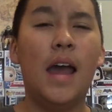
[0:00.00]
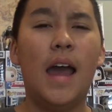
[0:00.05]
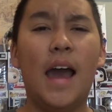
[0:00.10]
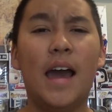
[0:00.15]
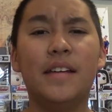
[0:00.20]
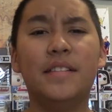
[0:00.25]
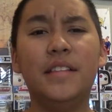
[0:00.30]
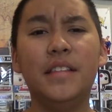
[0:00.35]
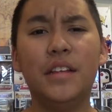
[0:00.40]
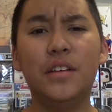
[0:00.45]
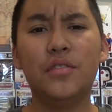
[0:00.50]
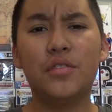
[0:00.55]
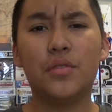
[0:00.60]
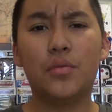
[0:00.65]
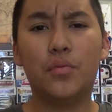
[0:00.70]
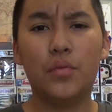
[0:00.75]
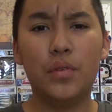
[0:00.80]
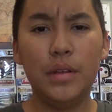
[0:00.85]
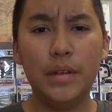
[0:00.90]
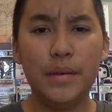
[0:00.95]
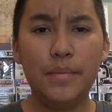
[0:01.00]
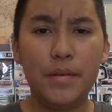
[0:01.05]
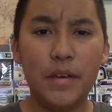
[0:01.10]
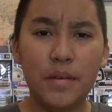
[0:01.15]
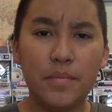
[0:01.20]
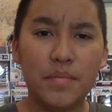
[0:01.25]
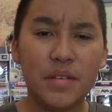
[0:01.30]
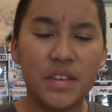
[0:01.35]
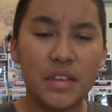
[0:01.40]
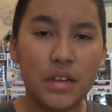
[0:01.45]
I think there was a really big
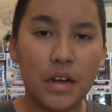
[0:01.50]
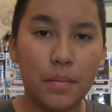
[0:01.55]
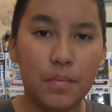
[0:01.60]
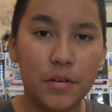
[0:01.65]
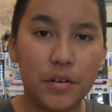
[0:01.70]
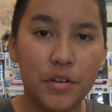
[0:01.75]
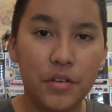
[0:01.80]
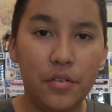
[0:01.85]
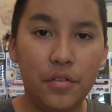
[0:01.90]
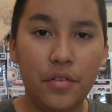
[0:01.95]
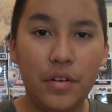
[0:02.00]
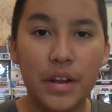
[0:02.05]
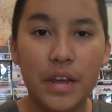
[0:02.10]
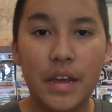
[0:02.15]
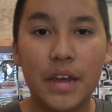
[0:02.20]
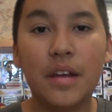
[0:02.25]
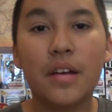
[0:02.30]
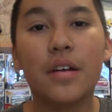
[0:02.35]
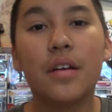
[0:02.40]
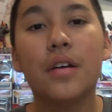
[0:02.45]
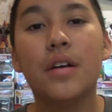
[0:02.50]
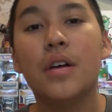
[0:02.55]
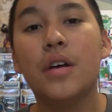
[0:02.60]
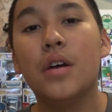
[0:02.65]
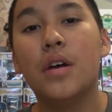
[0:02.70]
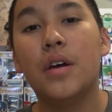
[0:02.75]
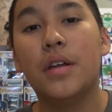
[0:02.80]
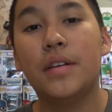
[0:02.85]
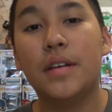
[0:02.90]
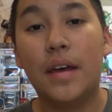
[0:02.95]
missed opportunity here
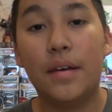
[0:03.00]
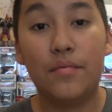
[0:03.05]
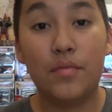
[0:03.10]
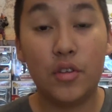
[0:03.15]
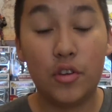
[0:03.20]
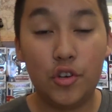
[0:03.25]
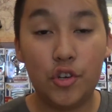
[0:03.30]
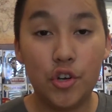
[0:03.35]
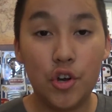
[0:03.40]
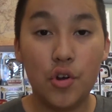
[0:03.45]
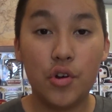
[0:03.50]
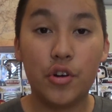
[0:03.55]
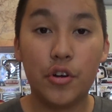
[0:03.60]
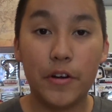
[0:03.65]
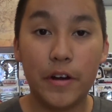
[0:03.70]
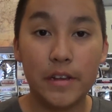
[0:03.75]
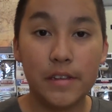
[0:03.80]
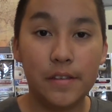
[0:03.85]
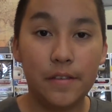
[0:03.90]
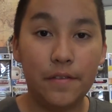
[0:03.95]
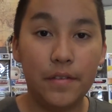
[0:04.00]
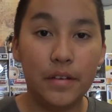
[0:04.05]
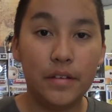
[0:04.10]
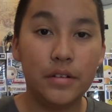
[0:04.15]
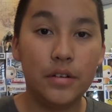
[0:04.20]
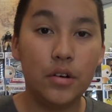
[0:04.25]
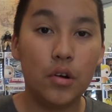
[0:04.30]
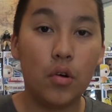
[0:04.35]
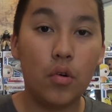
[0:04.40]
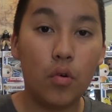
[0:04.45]
to have the Joker as the
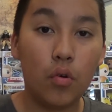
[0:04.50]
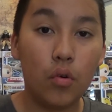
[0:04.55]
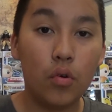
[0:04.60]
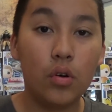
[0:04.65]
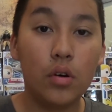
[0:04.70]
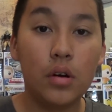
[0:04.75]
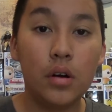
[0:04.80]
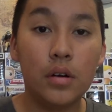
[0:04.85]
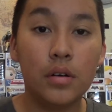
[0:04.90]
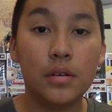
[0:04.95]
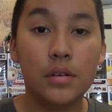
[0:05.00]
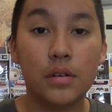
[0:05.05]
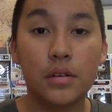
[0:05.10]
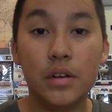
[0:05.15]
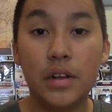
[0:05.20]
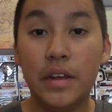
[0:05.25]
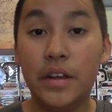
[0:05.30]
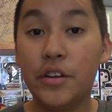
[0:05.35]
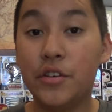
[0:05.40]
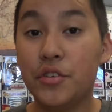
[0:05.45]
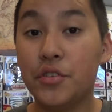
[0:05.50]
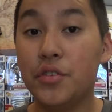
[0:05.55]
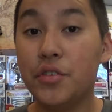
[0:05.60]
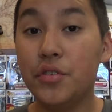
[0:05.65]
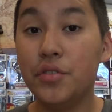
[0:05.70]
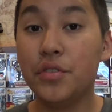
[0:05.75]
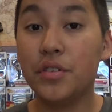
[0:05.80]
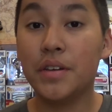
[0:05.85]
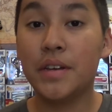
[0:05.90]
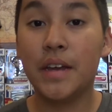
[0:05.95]
villain, or
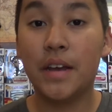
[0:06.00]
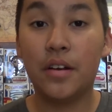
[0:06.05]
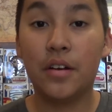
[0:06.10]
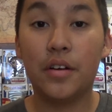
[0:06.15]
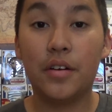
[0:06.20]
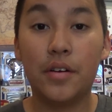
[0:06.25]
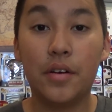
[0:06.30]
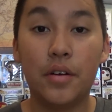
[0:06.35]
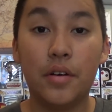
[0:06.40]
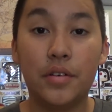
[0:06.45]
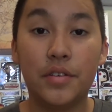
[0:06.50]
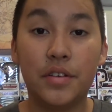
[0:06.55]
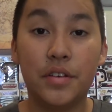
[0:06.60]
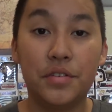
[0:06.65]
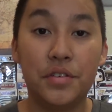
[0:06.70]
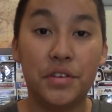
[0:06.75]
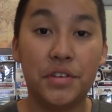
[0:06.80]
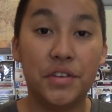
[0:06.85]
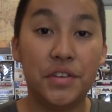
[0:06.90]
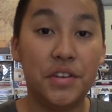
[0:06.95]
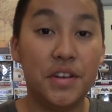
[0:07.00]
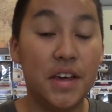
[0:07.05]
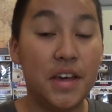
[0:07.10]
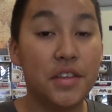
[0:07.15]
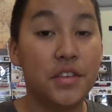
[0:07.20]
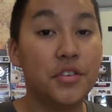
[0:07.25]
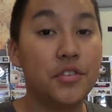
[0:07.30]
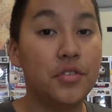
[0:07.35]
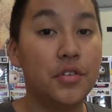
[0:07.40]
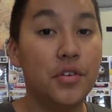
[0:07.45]
introduce a character such as
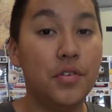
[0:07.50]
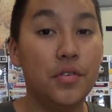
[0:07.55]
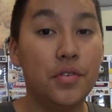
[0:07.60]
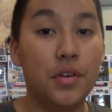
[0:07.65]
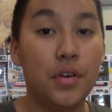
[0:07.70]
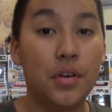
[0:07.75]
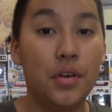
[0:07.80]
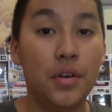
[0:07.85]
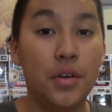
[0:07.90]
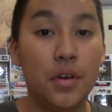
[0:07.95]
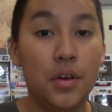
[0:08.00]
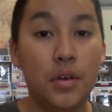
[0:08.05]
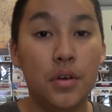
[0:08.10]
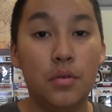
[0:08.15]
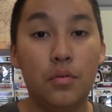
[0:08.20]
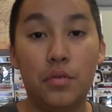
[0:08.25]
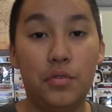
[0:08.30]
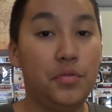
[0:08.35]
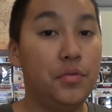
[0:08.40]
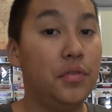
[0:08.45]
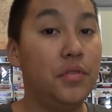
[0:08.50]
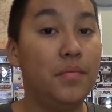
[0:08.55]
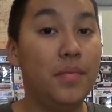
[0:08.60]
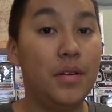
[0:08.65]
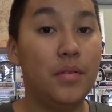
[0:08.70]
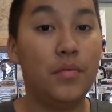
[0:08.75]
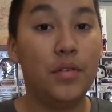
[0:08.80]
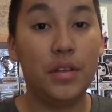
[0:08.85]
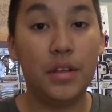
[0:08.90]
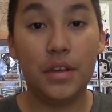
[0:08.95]
Deathstroke, which would have
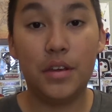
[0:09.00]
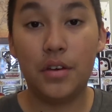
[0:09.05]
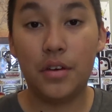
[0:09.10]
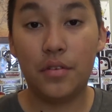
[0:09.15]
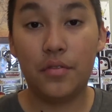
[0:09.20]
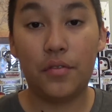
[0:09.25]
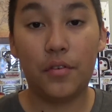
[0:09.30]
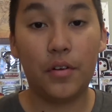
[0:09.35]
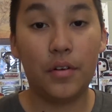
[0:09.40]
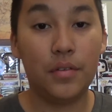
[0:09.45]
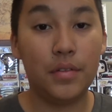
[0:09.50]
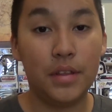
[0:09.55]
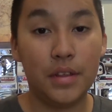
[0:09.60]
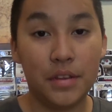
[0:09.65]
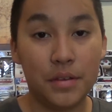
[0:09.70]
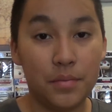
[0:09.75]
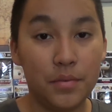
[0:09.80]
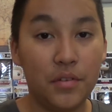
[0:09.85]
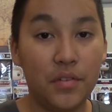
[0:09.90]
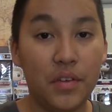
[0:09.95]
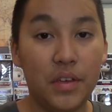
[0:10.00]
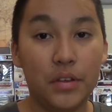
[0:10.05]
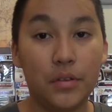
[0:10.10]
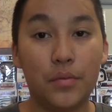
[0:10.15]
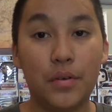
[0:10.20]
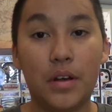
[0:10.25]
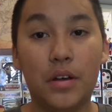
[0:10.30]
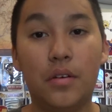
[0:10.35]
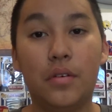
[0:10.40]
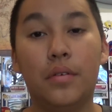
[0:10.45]
been really good for this movie as
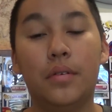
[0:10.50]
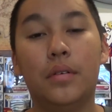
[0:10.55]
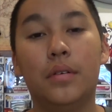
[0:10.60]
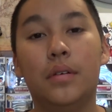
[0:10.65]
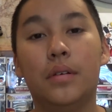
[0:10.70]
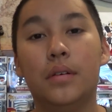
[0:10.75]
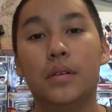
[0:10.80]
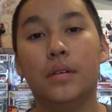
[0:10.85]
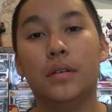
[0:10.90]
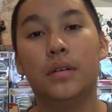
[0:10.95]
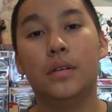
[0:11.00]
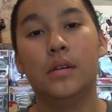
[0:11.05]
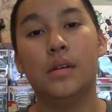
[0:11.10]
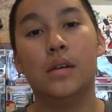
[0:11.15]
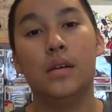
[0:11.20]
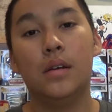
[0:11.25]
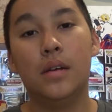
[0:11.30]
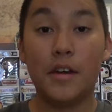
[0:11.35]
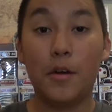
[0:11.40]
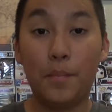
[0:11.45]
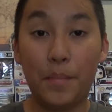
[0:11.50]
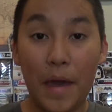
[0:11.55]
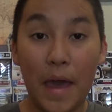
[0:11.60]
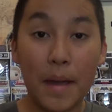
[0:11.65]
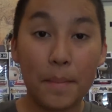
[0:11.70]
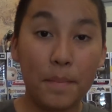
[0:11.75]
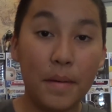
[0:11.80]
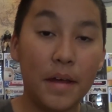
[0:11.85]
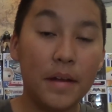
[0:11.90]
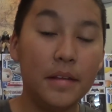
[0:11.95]
well. Now,
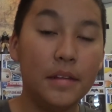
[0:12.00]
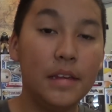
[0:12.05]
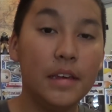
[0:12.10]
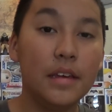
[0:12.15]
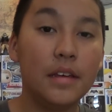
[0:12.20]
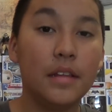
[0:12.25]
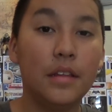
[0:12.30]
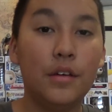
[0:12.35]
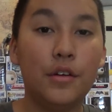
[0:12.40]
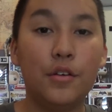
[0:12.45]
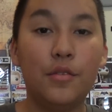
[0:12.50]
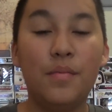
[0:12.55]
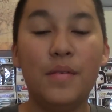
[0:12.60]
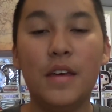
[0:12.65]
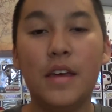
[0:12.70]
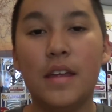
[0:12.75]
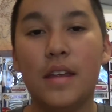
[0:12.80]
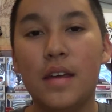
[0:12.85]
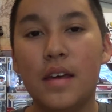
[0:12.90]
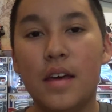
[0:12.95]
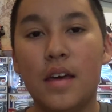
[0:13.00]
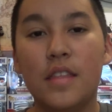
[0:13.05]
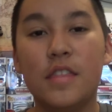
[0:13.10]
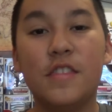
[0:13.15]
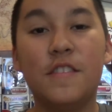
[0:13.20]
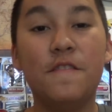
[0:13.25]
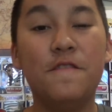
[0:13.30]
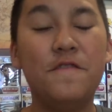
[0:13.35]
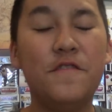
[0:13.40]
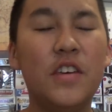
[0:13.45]
backpedaling a little bit,
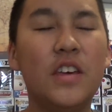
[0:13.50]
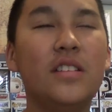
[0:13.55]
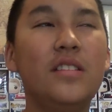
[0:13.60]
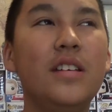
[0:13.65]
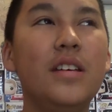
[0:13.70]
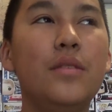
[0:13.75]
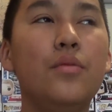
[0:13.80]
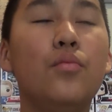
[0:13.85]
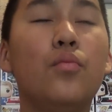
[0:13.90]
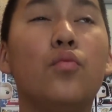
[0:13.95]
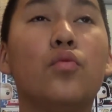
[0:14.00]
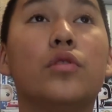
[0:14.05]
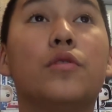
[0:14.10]
the villain